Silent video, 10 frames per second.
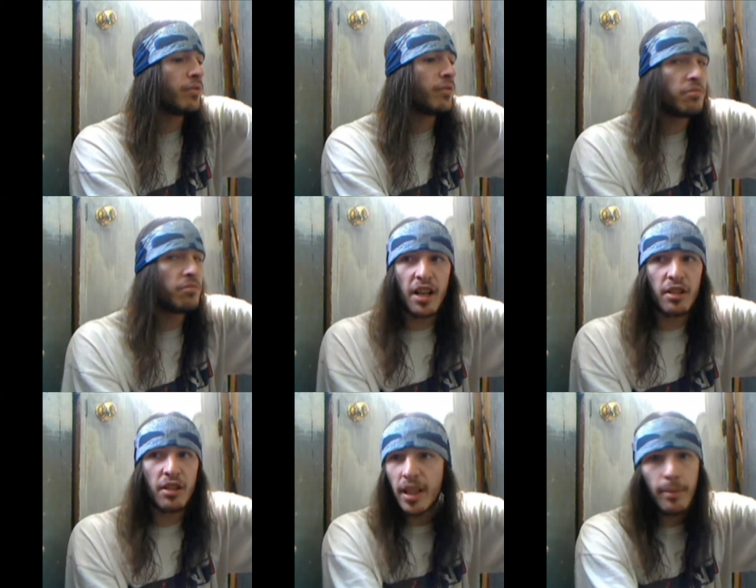I don't get
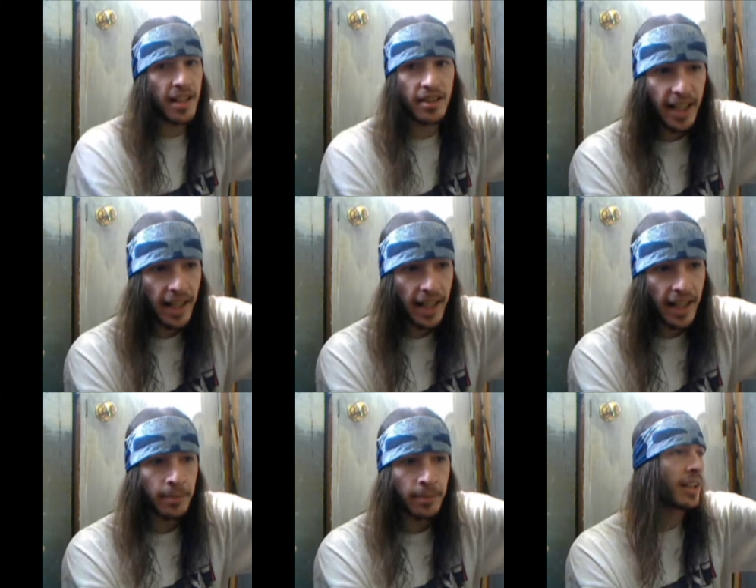mad at the game.
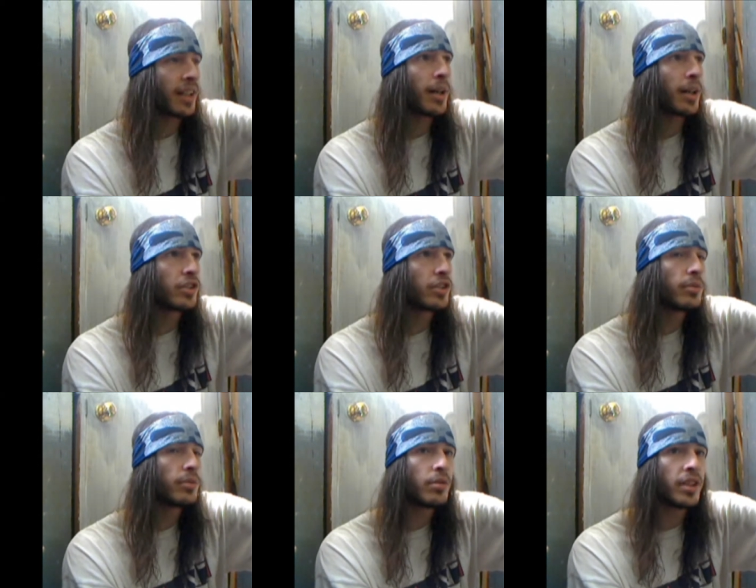No, like my original
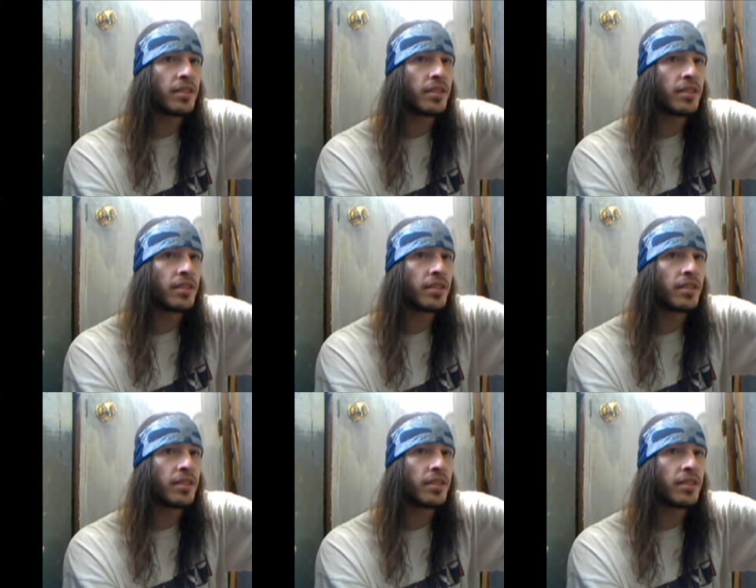point.